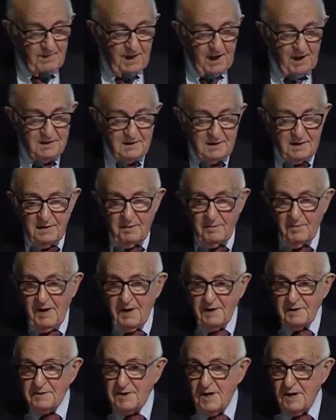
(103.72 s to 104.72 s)

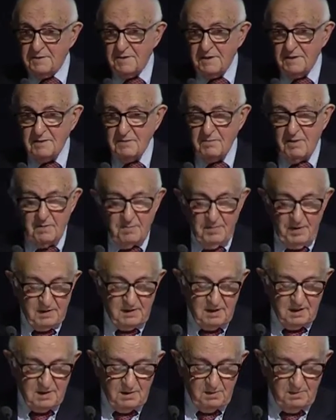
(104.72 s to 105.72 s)
ICTY judges will
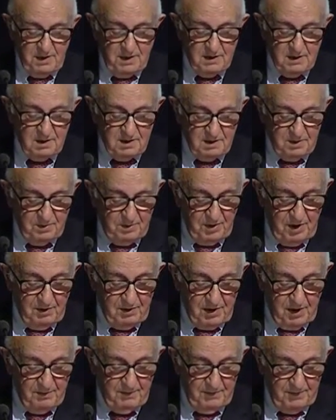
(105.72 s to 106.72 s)
participate in the
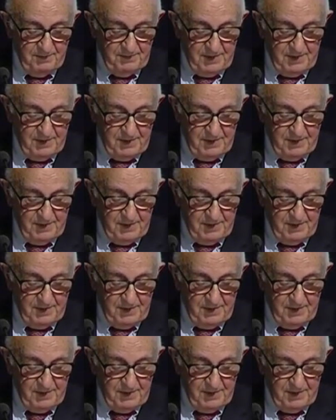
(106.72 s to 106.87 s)
program.